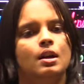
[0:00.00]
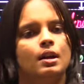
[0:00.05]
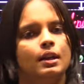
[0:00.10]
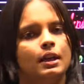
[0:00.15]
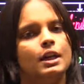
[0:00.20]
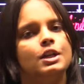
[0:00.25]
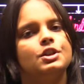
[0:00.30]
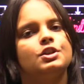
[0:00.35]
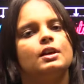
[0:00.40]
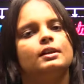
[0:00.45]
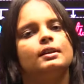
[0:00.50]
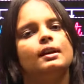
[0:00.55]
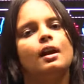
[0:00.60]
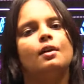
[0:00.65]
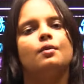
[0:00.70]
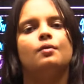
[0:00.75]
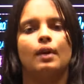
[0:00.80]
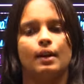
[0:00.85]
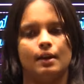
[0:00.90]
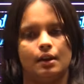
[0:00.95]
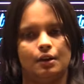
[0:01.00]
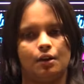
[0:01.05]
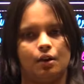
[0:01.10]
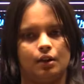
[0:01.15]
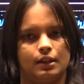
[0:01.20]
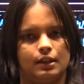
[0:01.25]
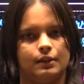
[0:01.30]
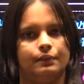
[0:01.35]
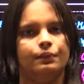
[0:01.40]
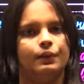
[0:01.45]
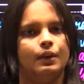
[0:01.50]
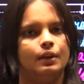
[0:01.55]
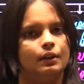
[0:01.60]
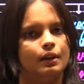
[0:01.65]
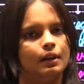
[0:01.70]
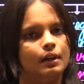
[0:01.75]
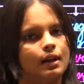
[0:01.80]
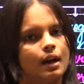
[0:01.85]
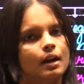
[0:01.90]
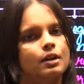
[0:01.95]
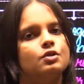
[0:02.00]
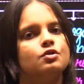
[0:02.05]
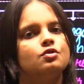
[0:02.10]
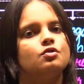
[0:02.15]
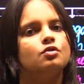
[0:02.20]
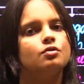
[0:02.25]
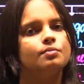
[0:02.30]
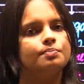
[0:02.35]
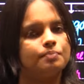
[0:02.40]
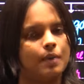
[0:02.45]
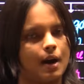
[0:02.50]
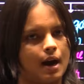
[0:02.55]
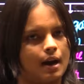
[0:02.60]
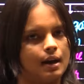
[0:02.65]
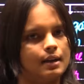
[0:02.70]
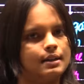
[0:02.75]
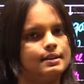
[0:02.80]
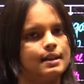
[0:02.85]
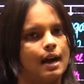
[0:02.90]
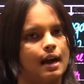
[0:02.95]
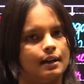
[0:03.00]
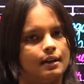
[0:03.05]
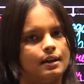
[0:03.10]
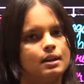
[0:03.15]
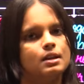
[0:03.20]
each other and one another. There are 2 parts, that